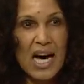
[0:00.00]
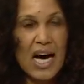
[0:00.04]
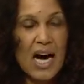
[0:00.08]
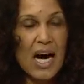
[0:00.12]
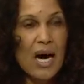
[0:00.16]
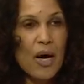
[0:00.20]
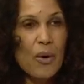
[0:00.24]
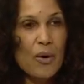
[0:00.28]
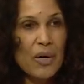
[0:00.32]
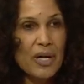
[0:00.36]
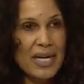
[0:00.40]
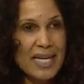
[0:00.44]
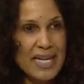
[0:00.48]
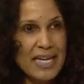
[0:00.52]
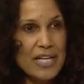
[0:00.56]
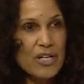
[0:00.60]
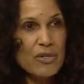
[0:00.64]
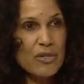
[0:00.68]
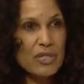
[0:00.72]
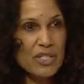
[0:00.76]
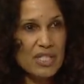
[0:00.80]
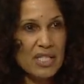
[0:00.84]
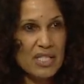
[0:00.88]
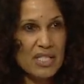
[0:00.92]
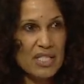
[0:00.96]
our
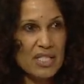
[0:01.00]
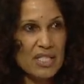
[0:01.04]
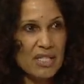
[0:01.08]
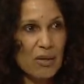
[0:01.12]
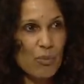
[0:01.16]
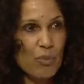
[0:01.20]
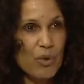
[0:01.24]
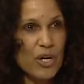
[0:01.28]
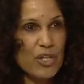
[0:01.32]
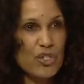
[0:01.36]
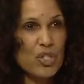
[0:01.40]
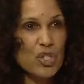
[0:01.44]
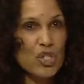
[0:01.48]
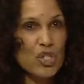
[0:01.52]
ecosystem. We are